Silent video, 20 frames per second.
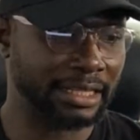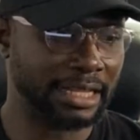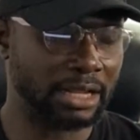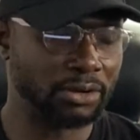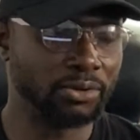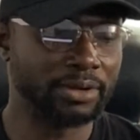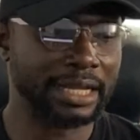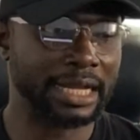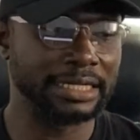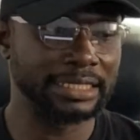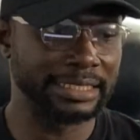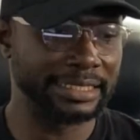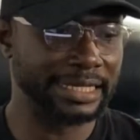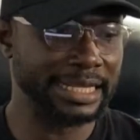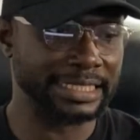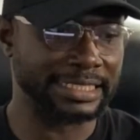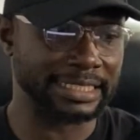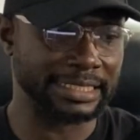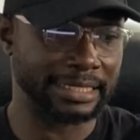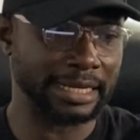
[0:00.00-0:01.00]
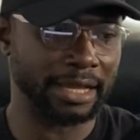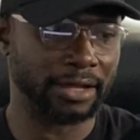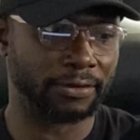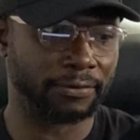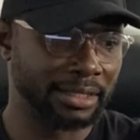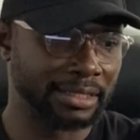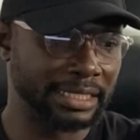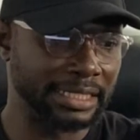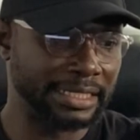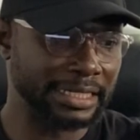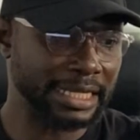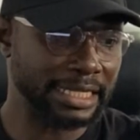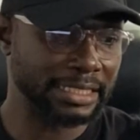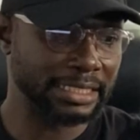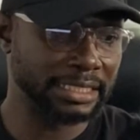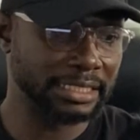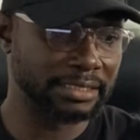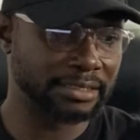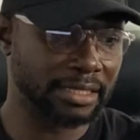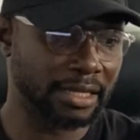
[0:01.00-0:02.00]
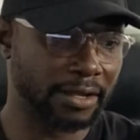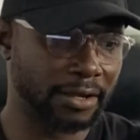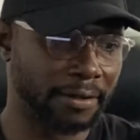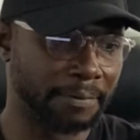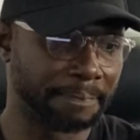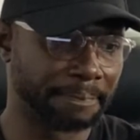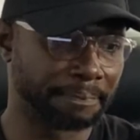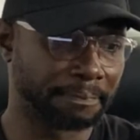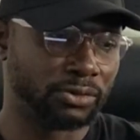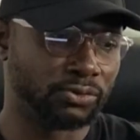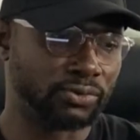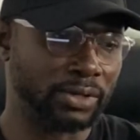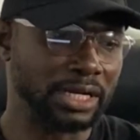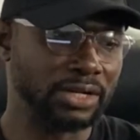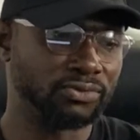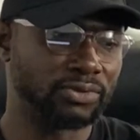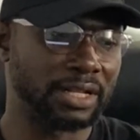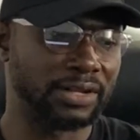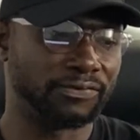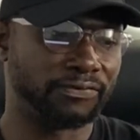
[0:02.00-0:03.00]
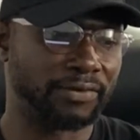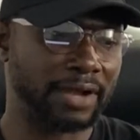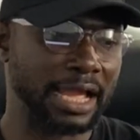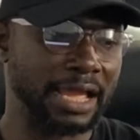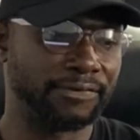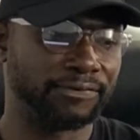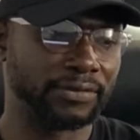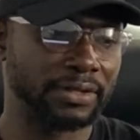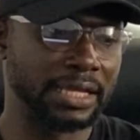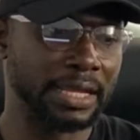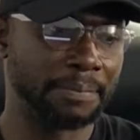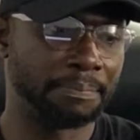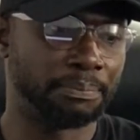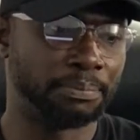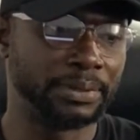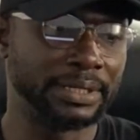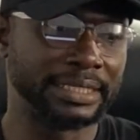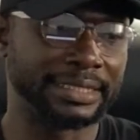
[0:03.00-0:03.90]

Now look at the date down. The date is 2025 April